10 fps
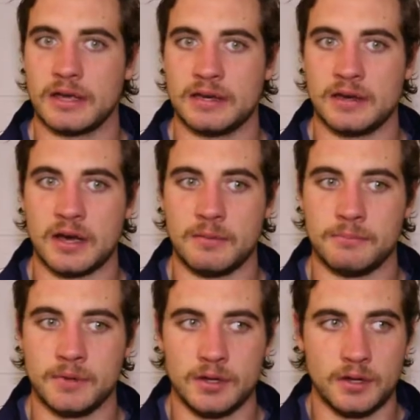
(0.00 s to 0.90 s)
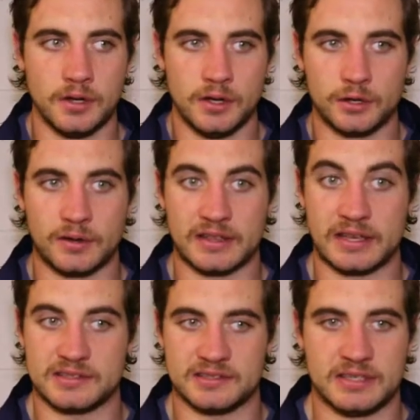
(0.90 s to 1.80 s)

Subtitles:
And you know, I think as a